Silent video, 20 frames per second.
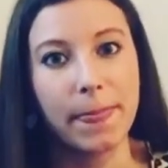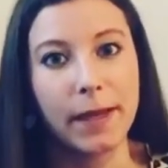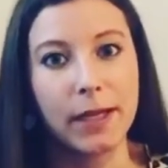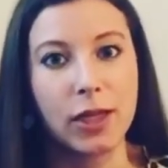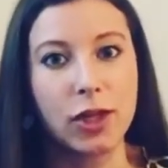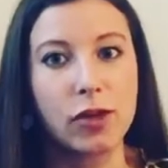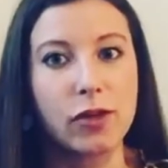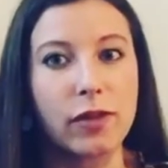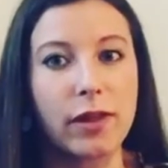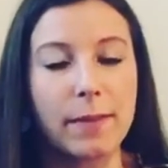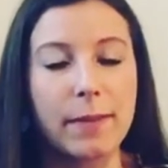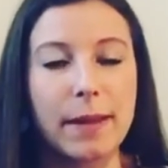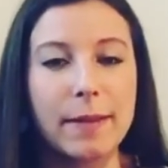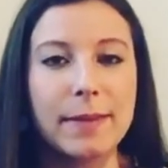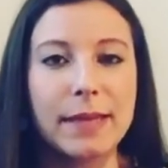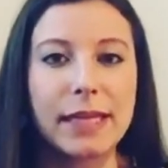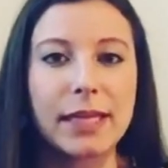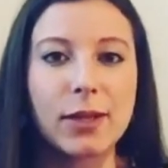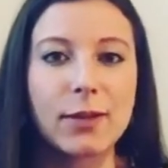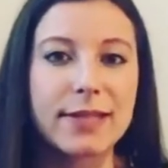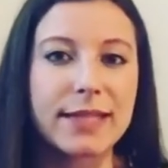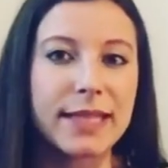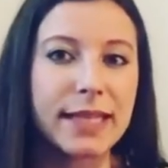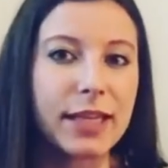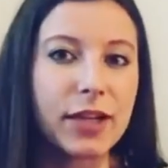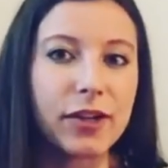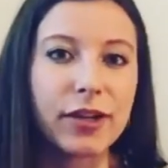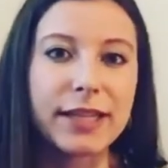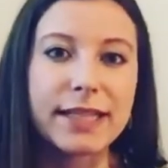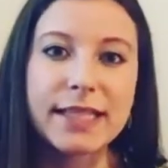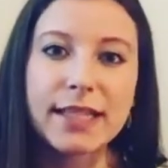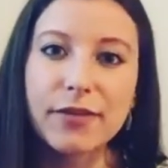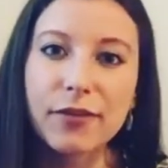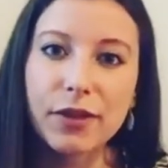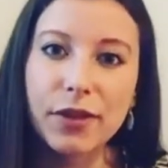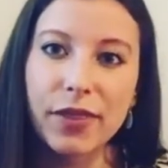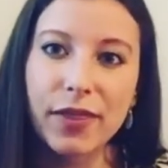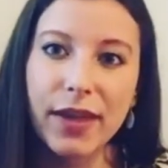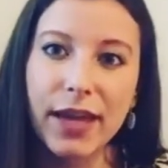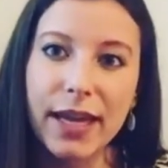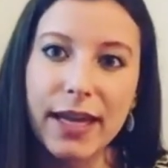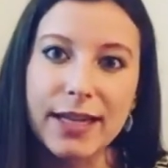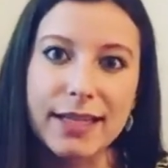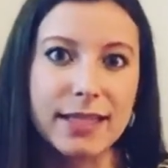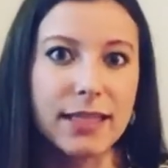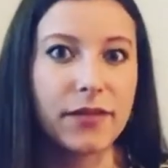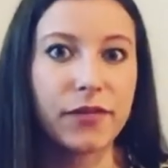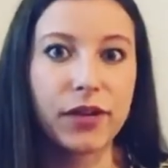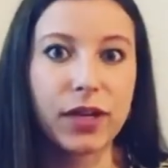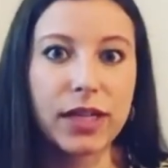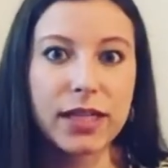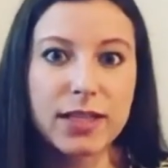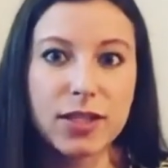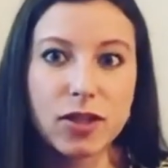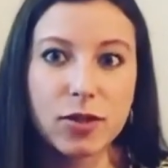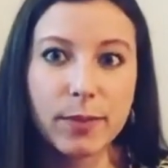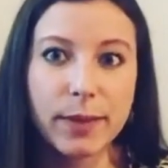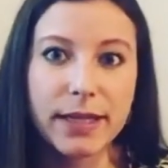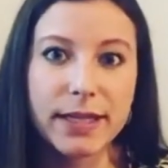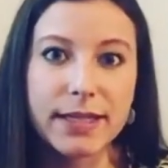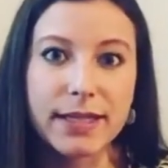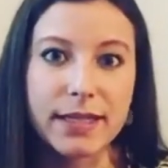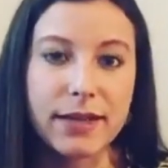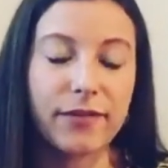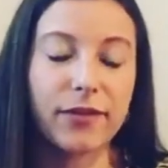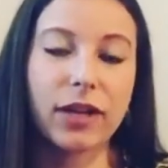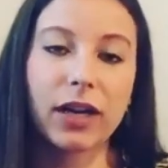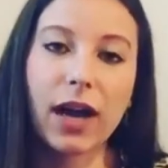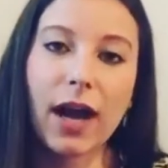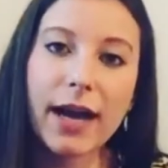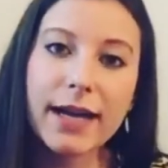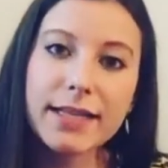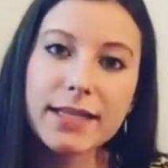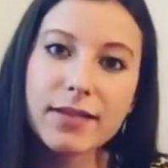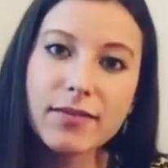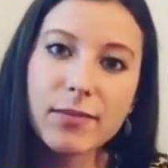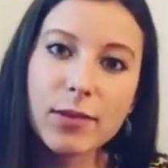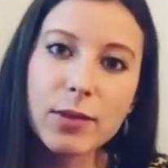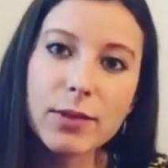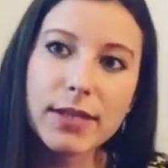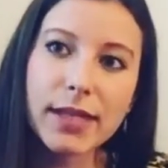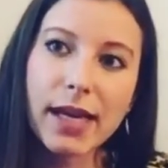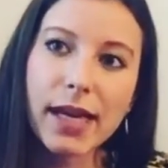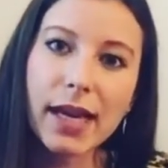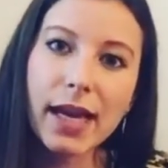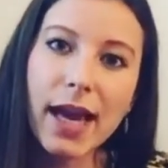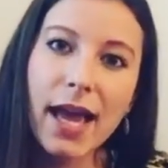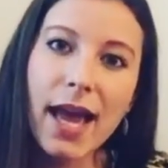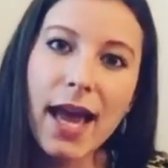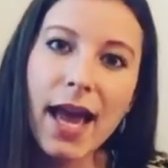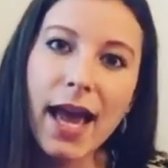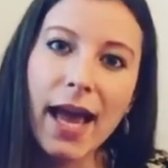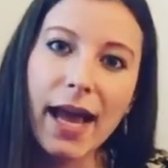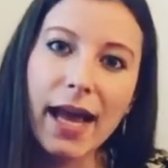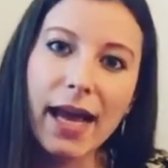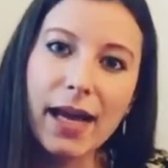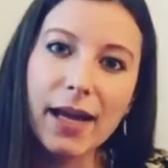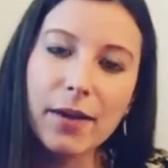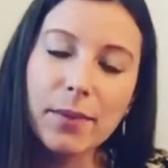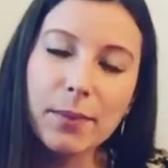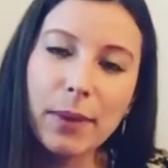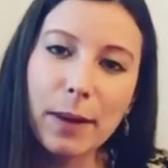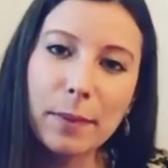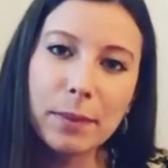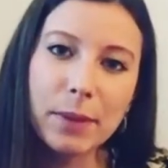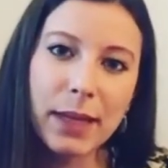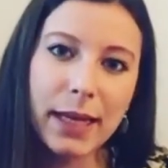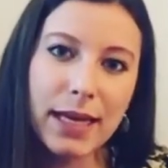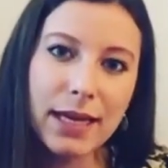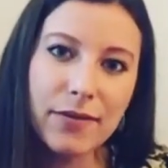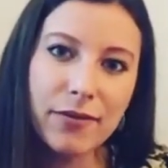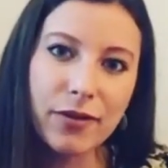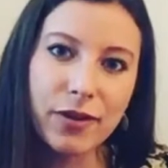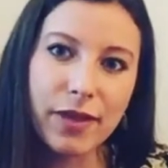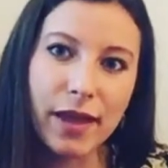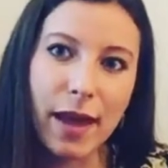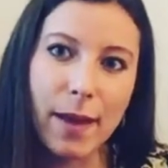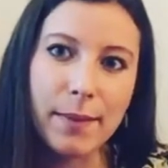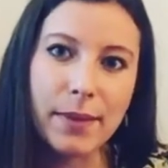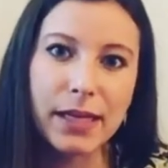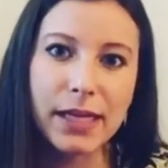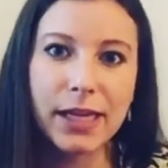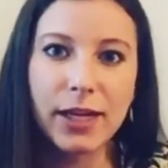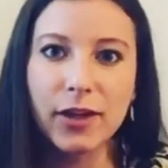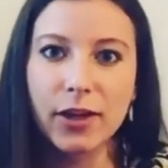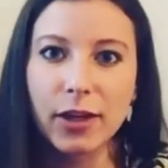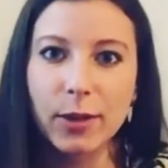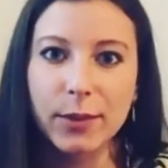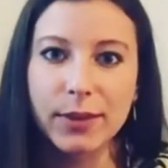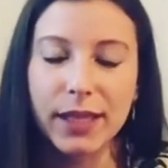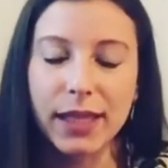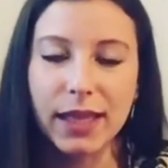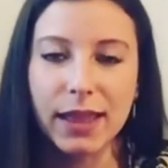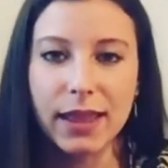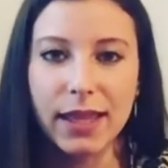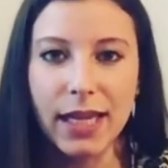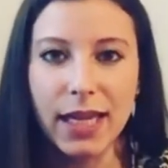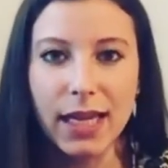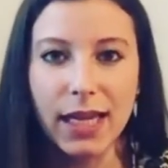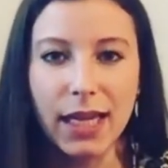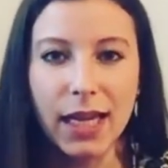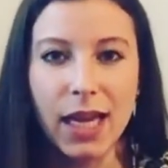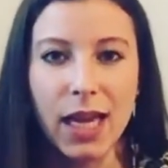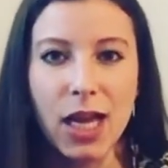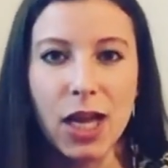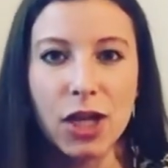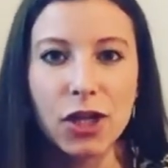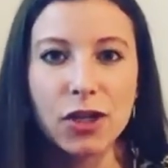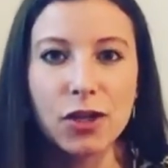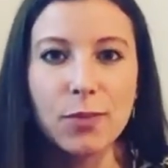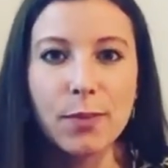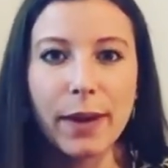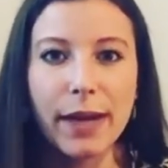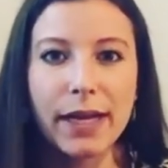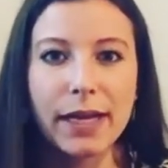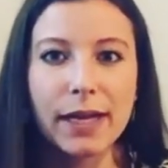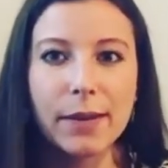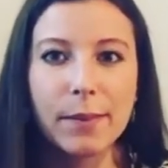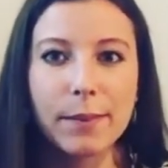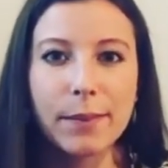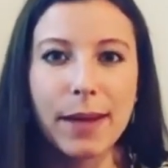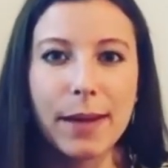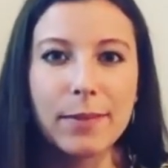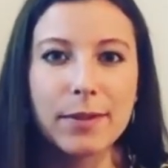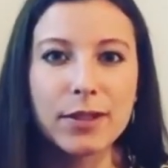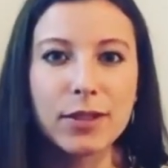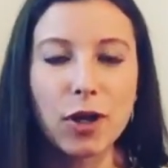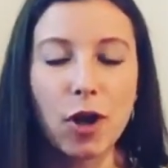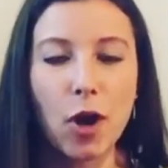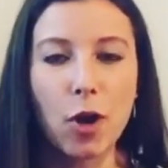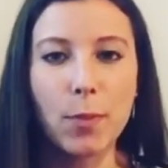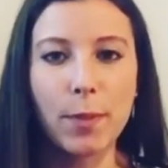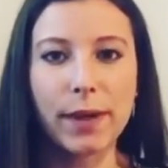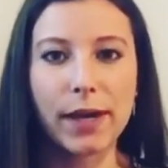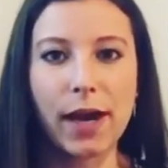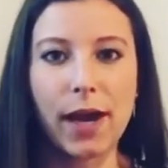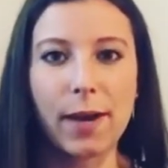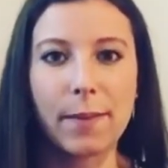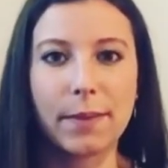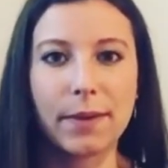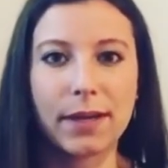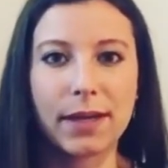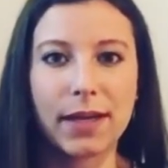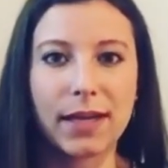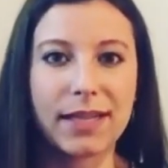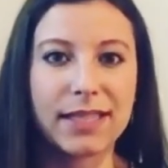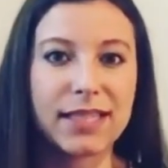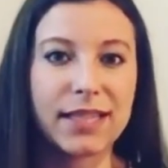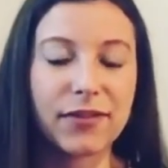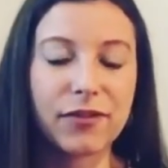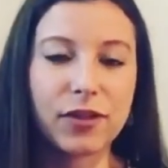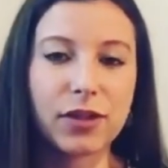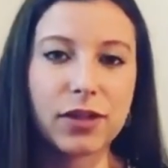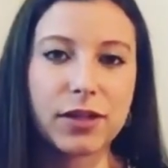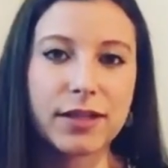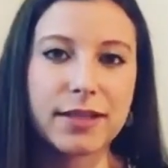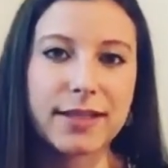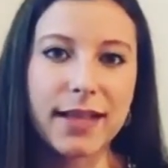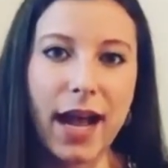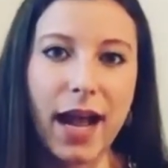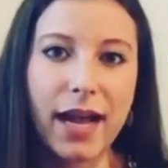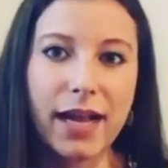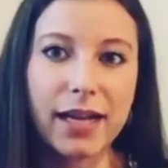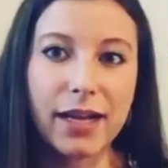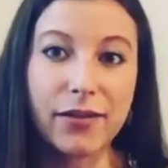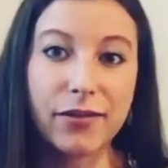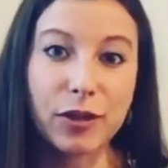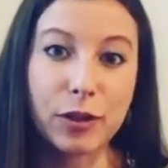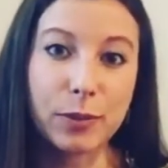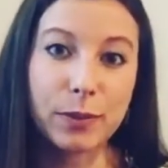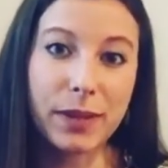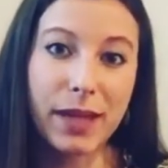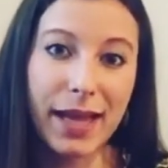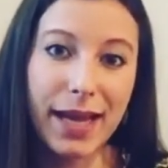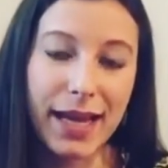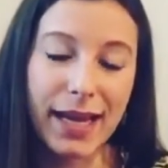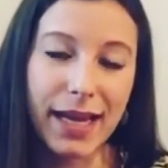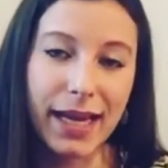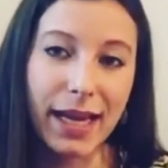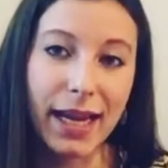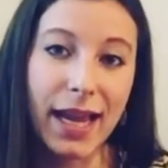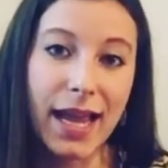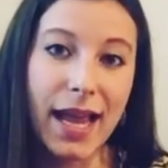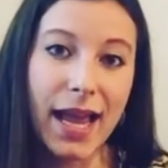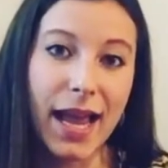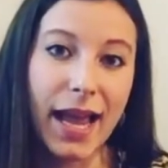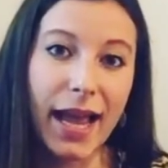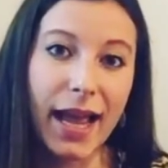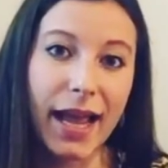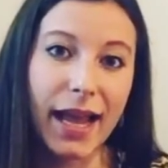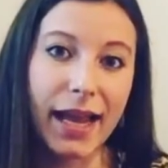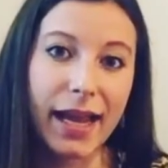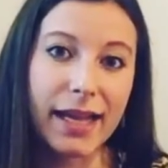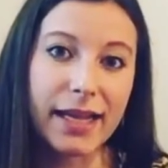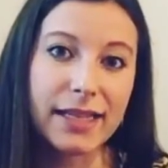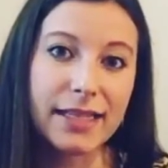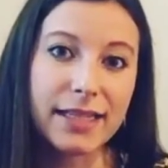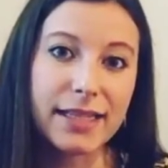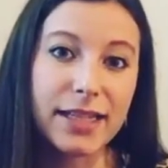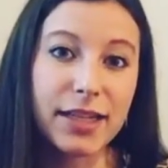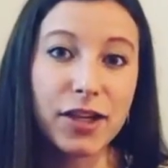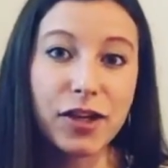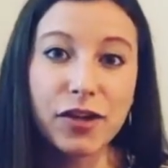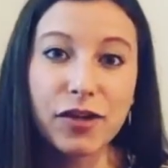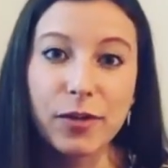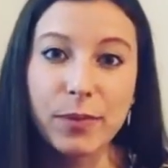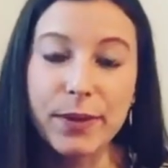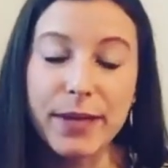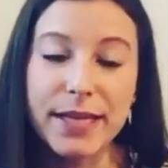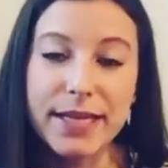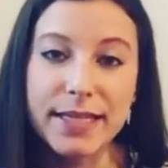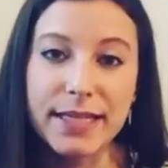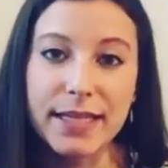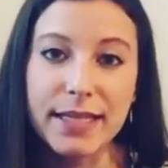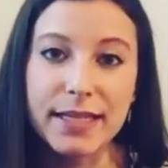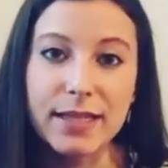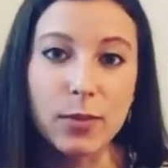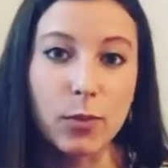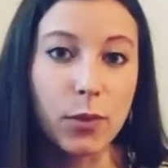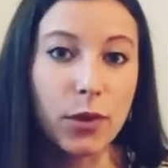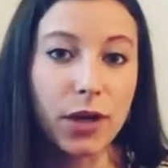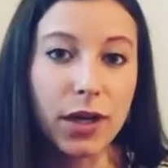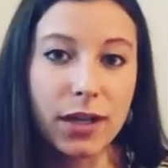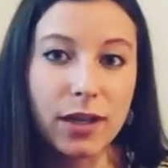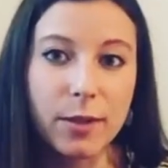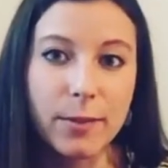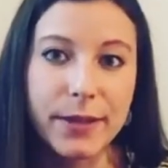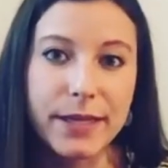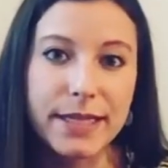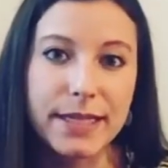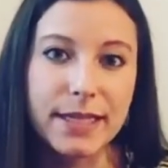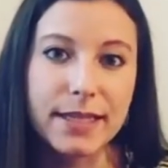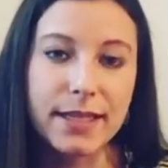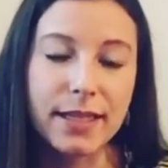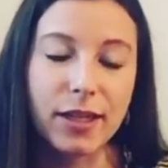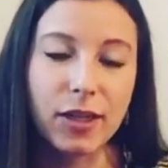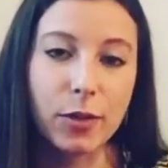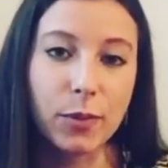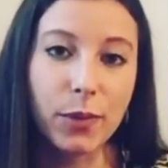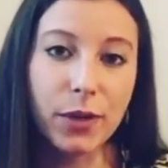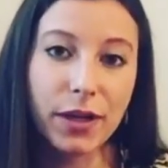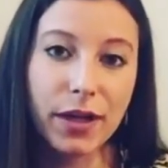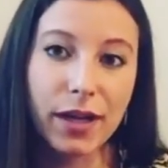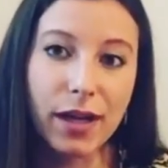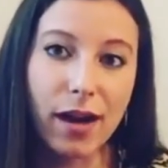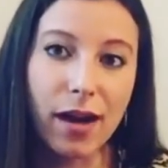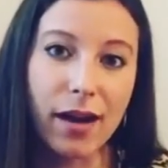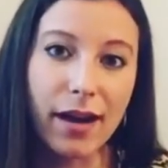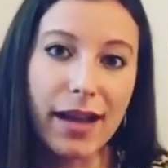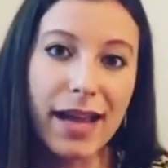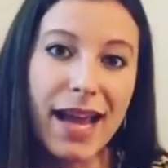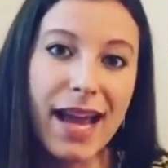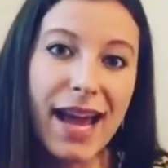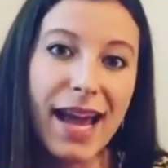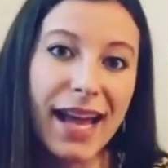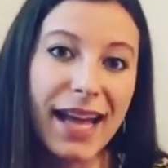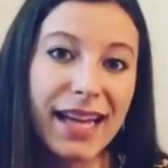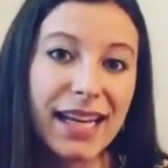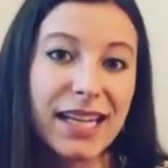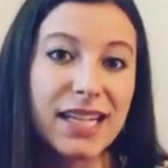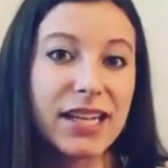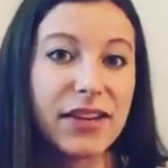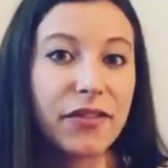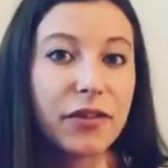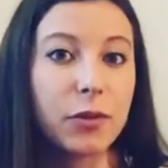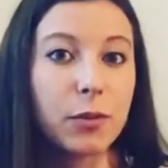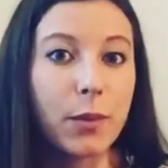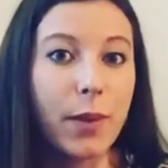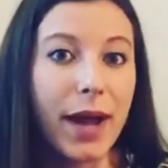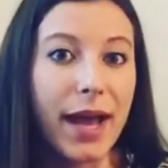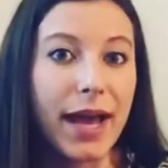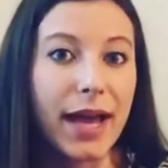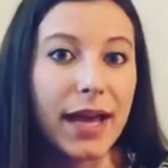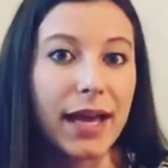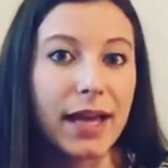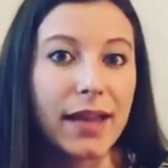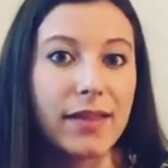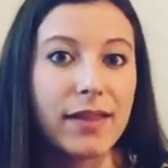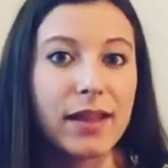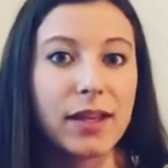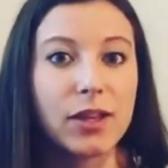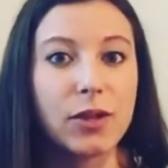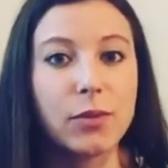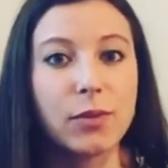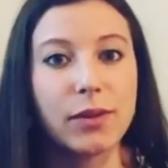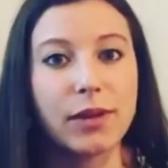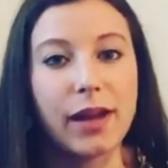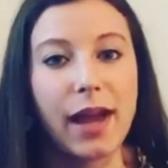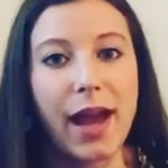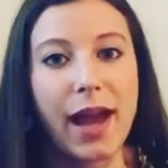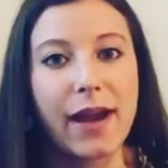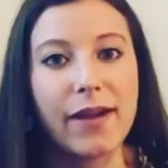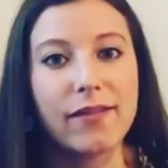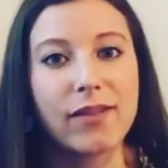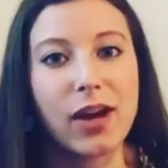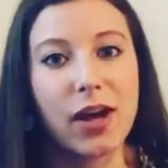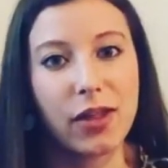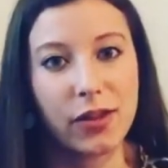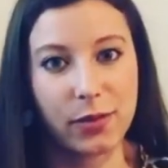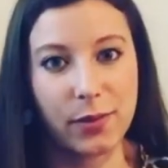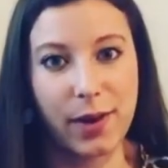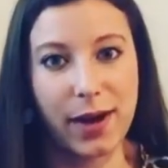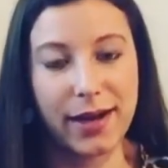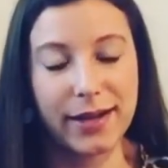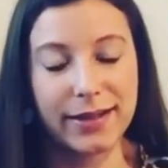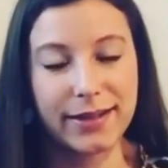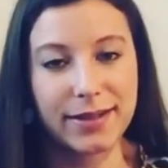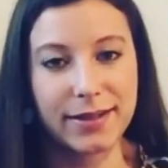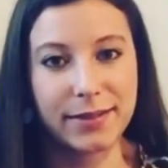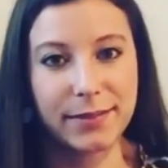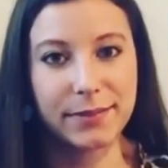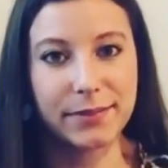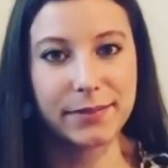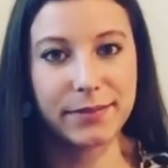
You know, they may be used to hearing different things, different instruments, different kinds of music, and by playing for them and hearing what they think, you might be able to open up a different side of your playing and hear the pieces and work on the pieces that you're working on in a different way than you would have otherwise.